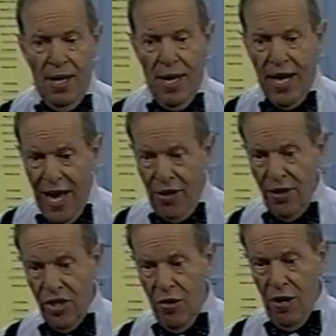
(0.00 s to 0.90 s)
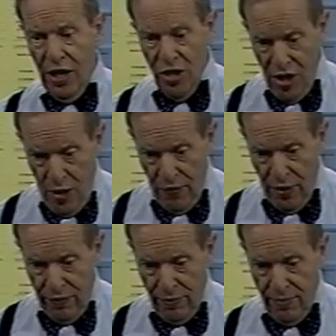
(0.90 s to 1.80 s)
Accountants are
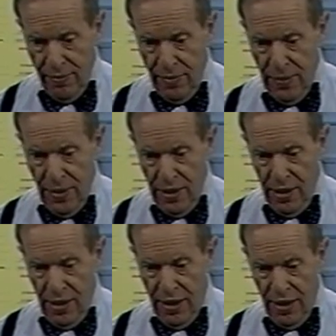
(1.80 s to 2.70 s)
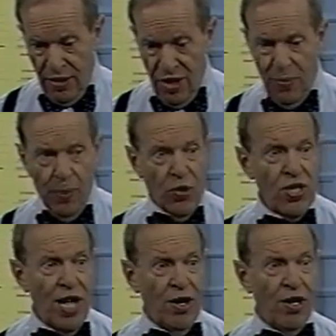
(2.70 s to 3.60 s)
conservative. Some people
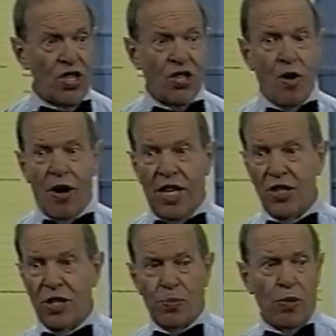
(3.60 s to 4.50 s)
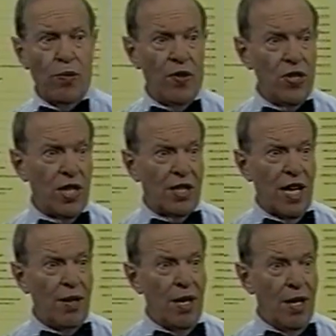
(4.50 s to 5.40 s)
say they're historians. The proof is that
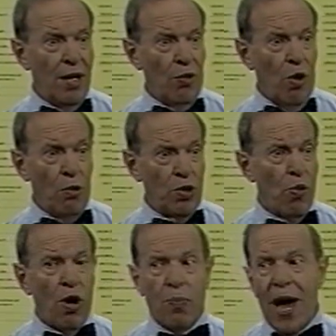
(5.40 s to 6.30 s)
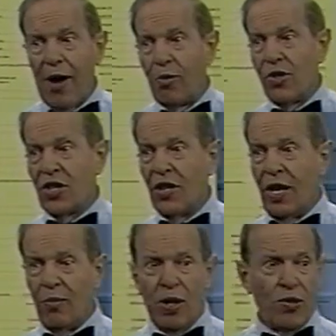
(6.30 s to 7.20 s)
they always walk backwards
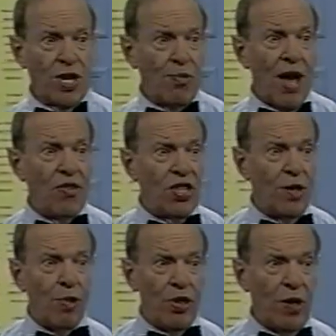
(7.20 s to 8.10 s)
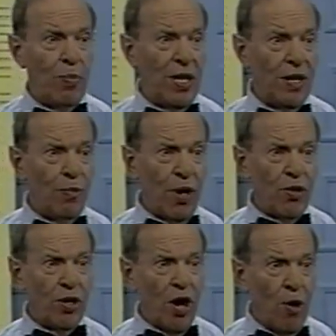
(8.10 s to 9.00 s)
because they'd rather see where they've been than where
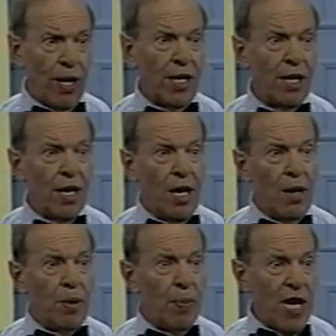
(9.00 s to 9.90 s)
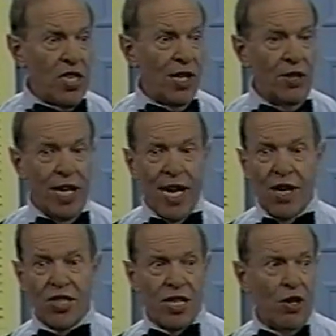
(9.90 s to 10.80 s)
they're going. But basically,
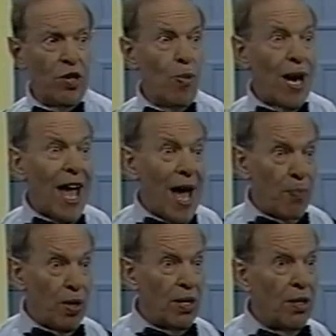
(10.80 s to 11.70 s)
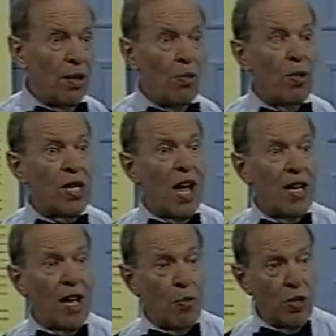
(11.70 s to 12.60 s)
accountants tell you what happened,
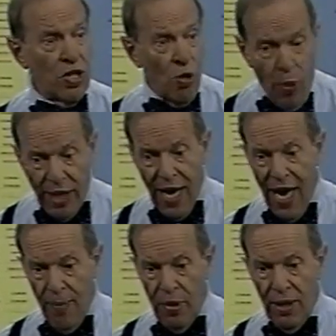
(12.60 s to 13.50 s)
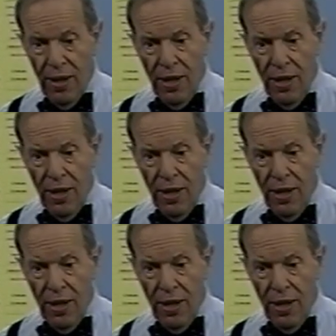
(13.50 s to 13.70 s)
not what's going to happen.